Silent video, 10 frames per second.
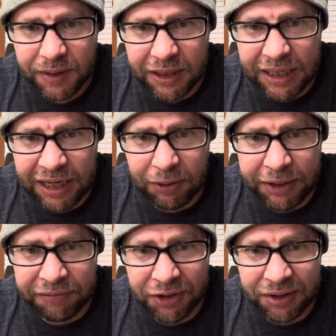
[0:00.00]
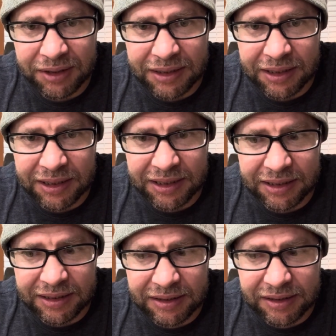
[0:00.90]
However,
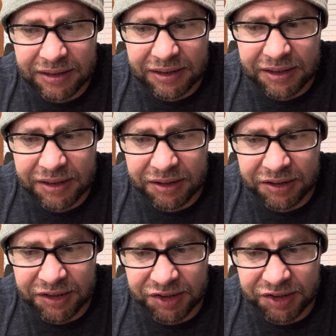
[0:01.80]
the